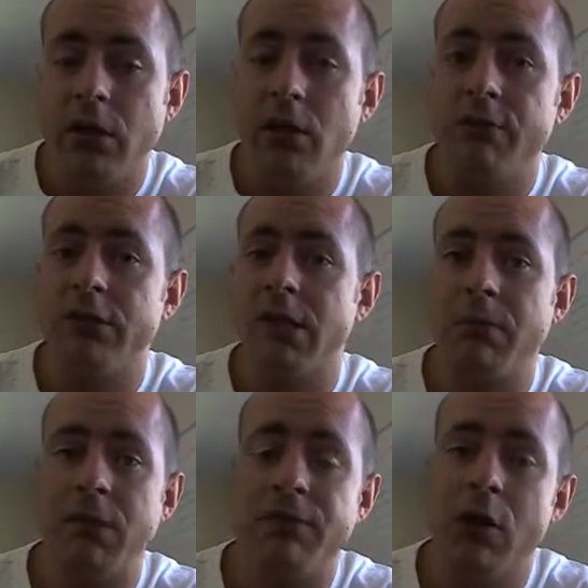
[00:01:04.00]
You know, for
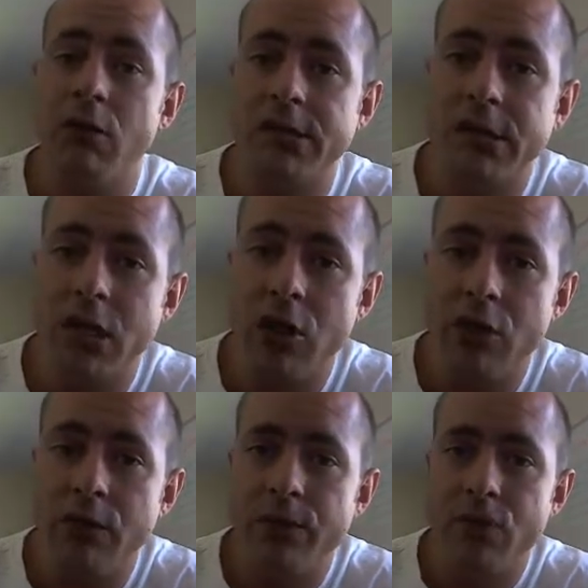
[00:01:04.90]
example, if I was to
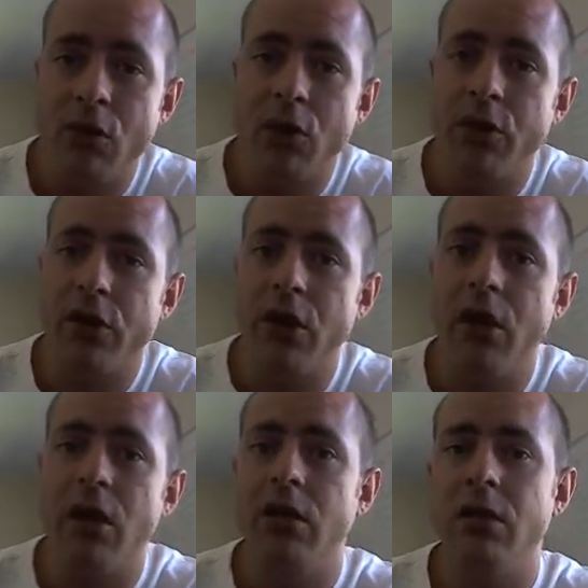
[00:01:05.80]
go
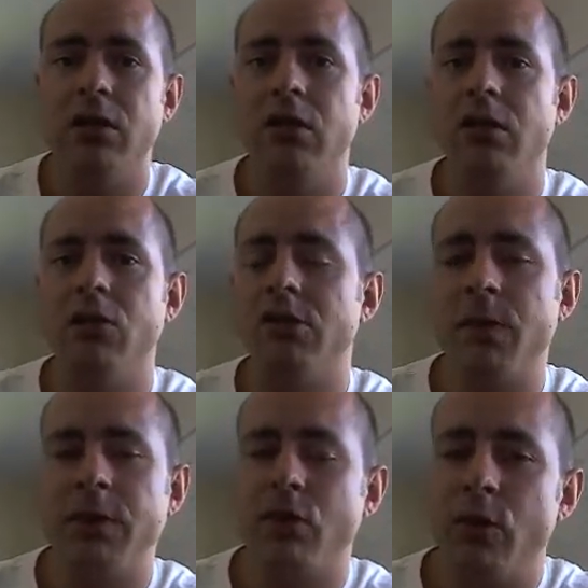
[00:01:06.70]
on or
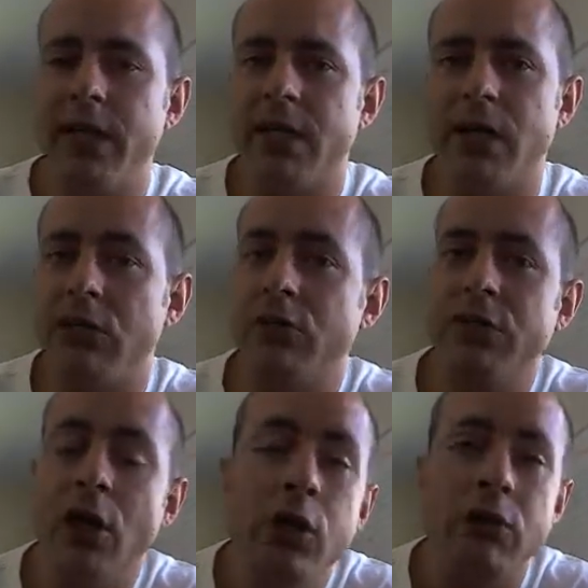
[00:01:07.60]
spend a week at a
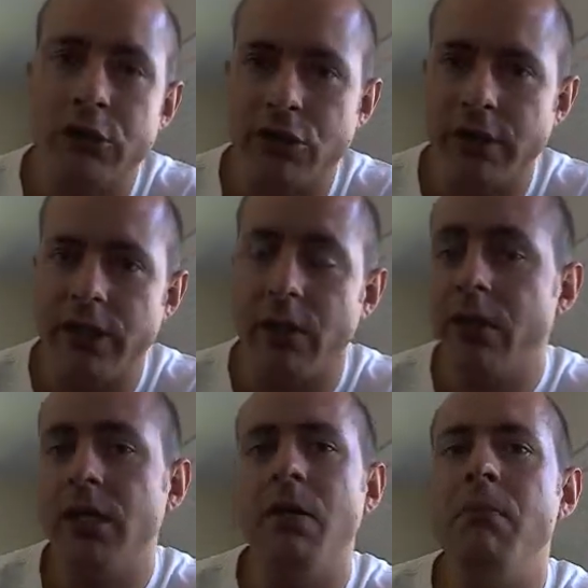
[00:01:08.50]
yoga retreat, I'm
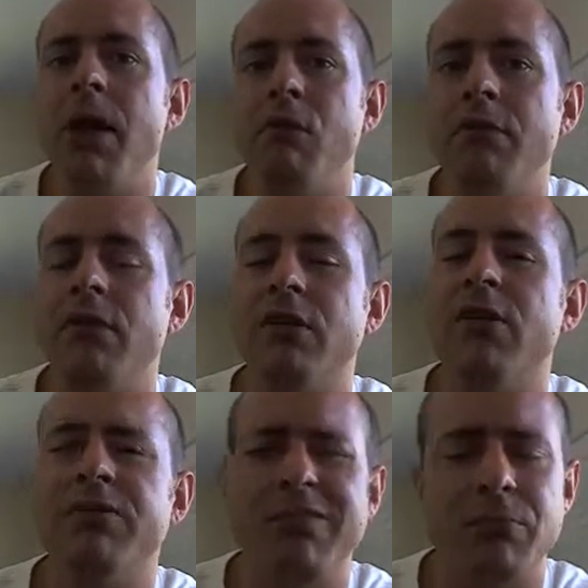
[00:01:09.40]
going to come back with a
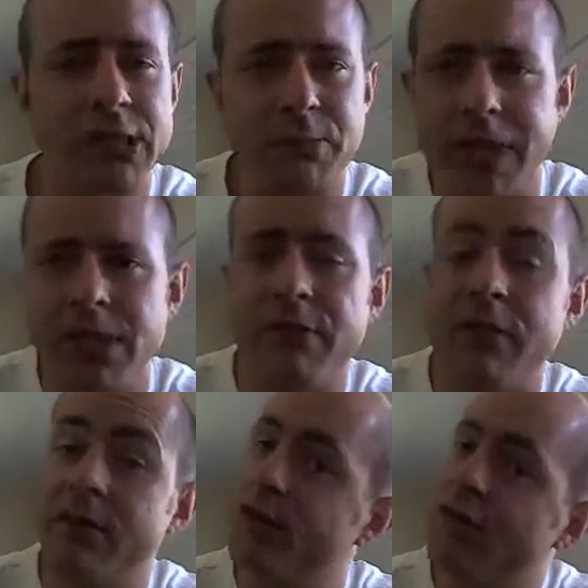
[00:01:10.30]
different perspective
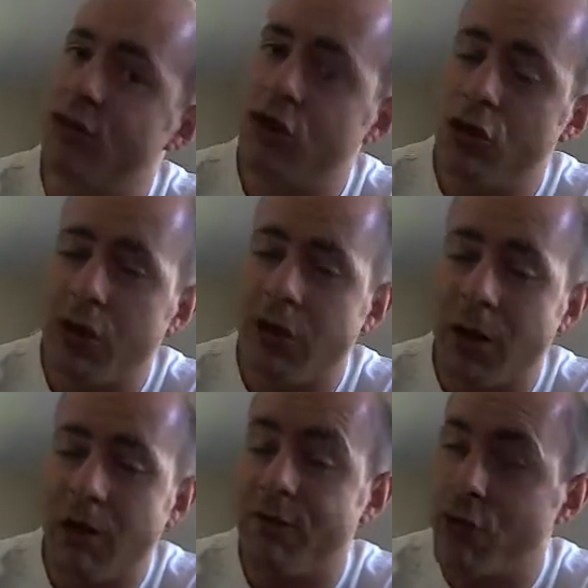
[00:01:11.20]
and a different
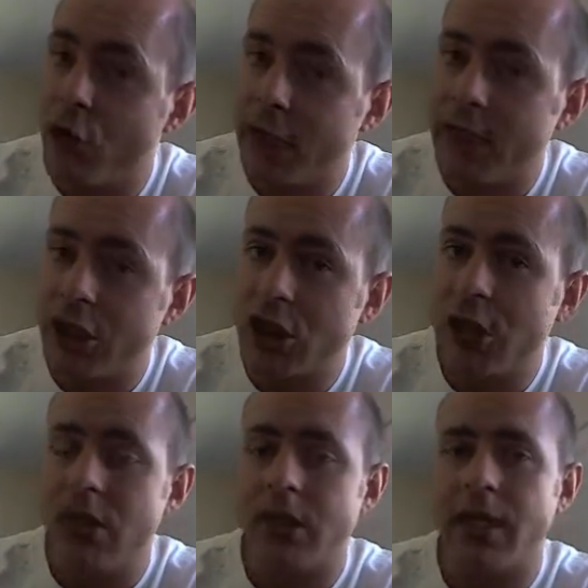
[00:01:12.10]
amount of
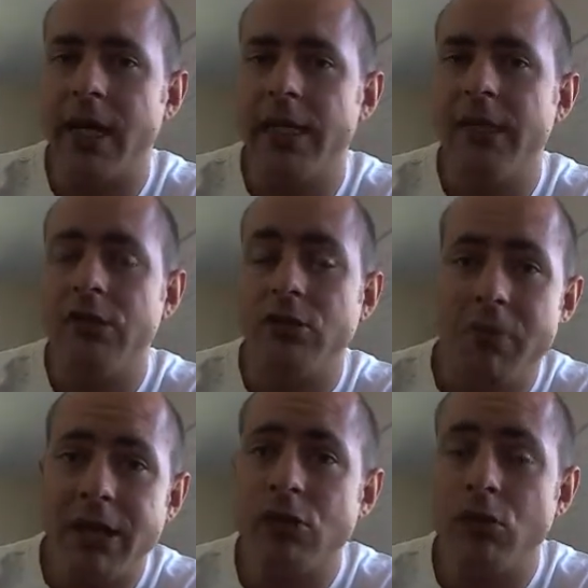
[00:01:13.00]
knowledge. Okay, so
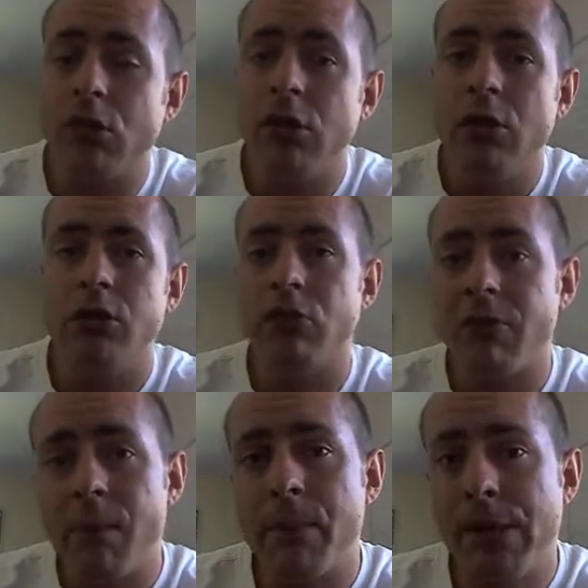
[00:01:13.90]
make sure you're
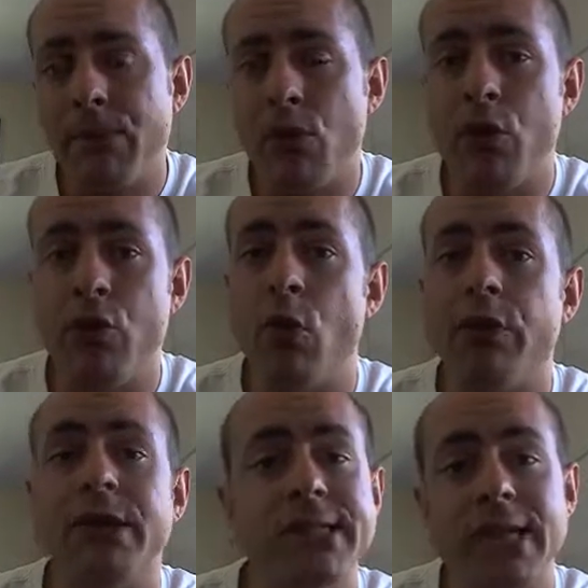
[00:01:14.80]
around people who
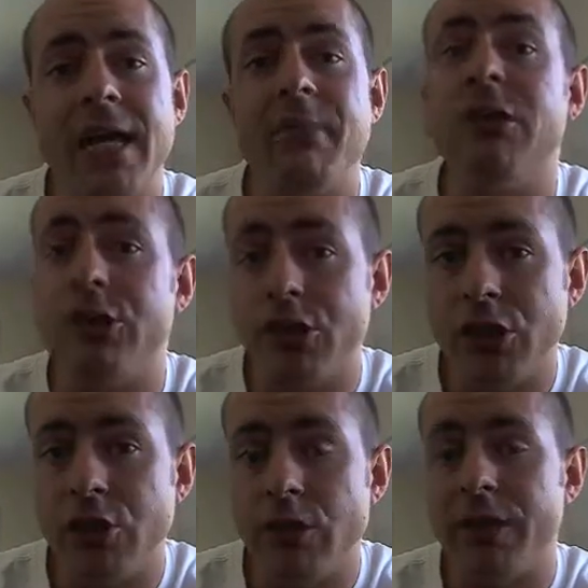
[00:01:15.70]
want the same as
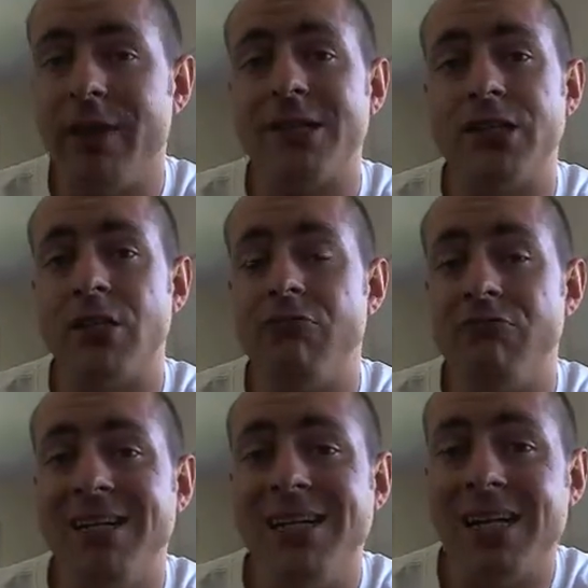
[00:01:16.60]
you, and that's going to
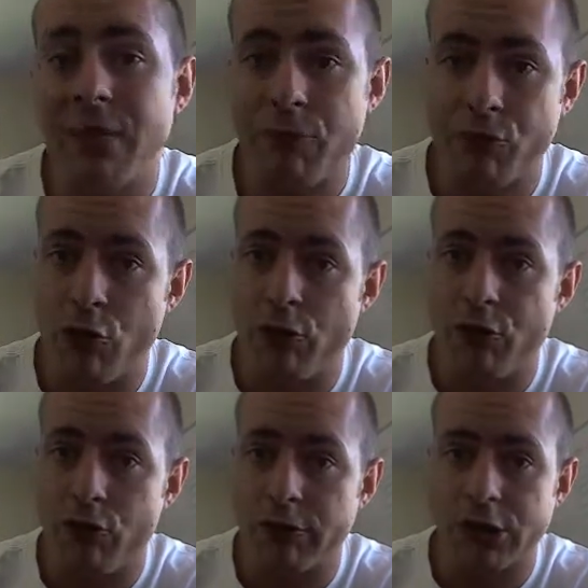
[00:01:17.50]
really improve
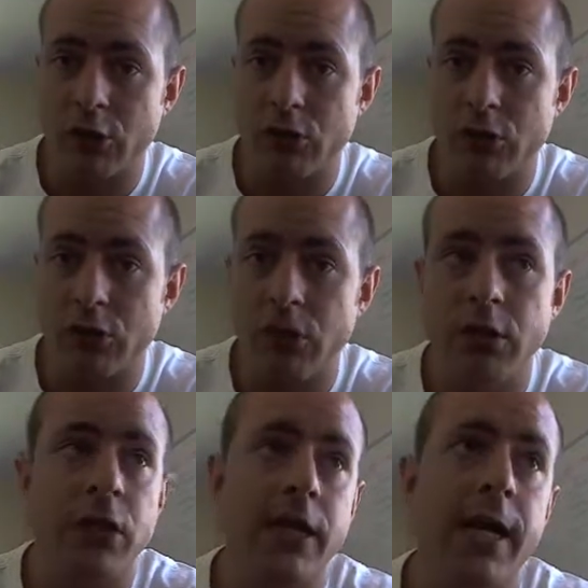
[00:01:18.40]
your results.
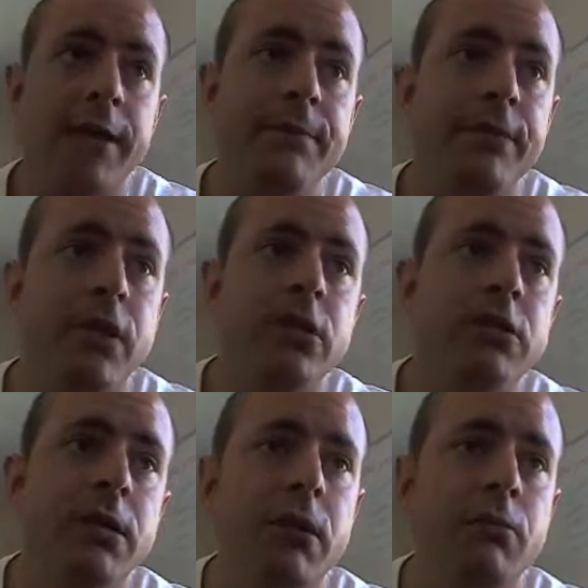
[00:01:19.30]
Okay,
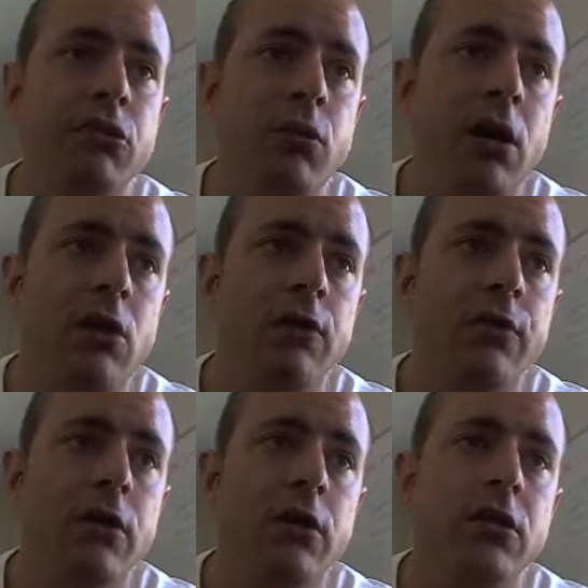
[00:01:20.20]
tip number
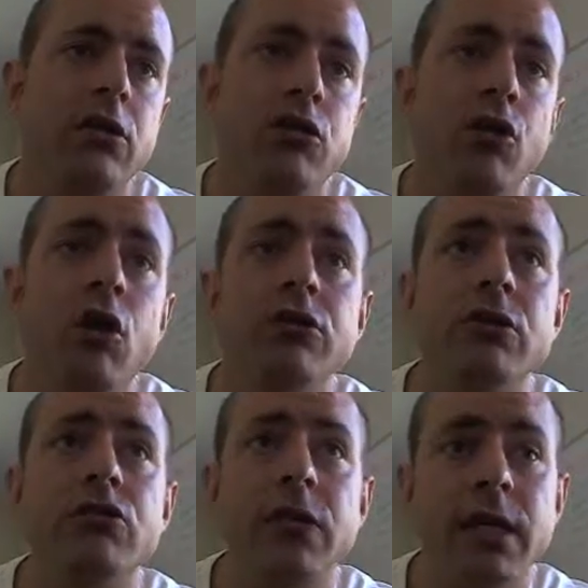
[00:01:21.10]
12. You're
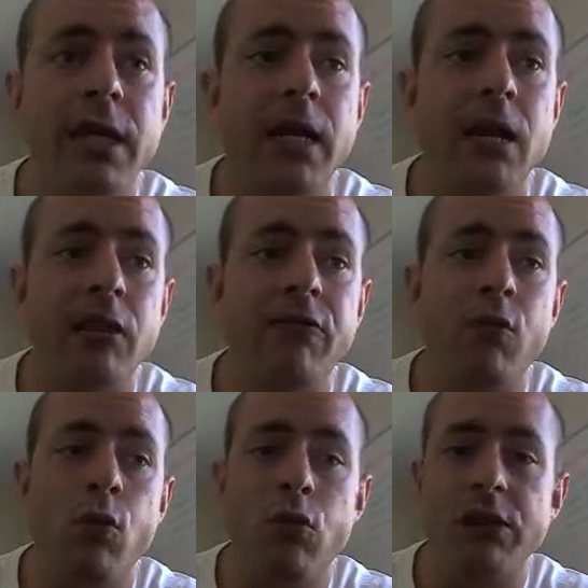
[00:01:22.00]
not drinking enough
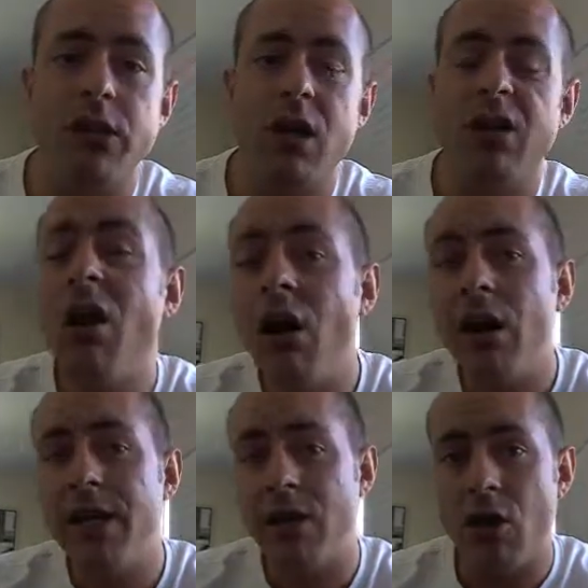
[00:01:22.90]
water, and
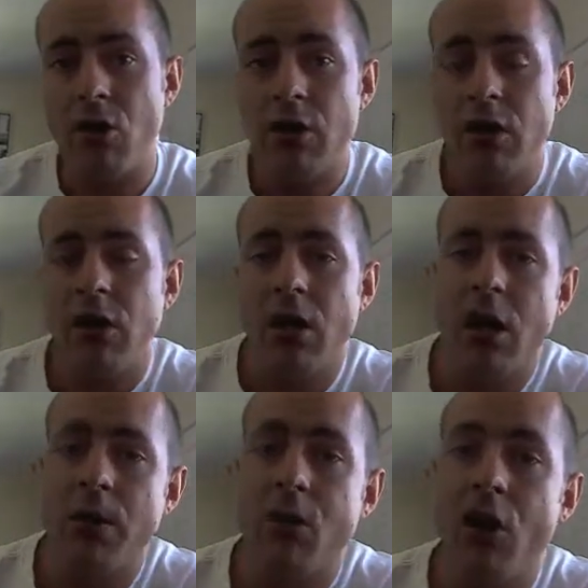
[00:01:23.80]
I know
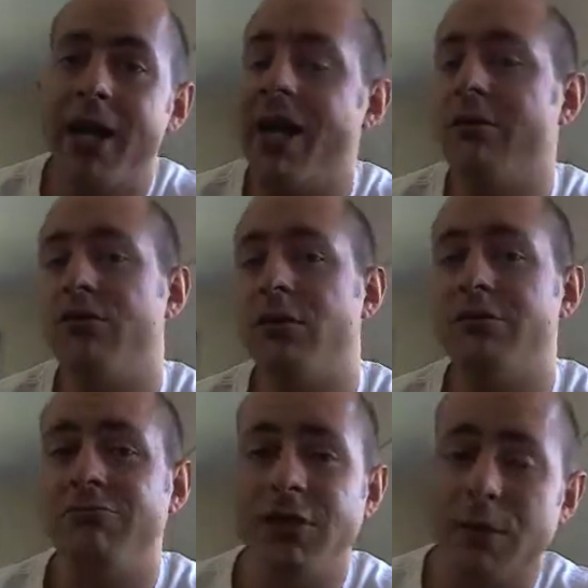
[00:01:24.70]
that I have to
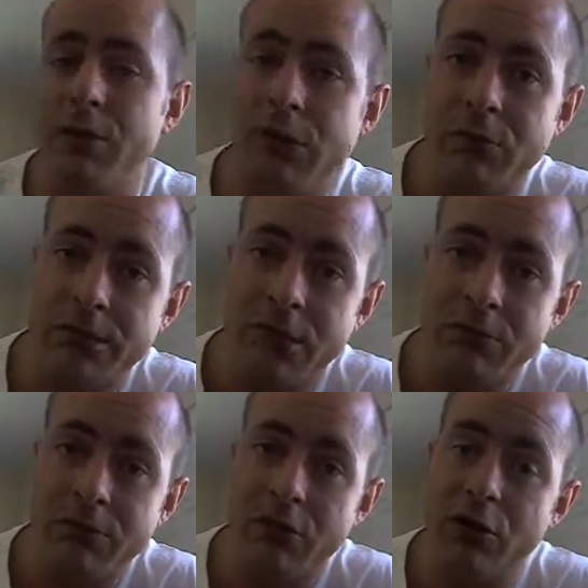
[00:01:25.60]
really push
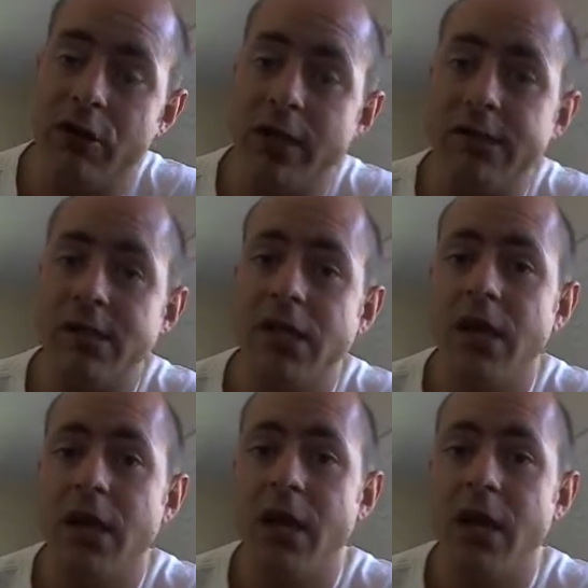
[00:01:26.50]
myself to do this.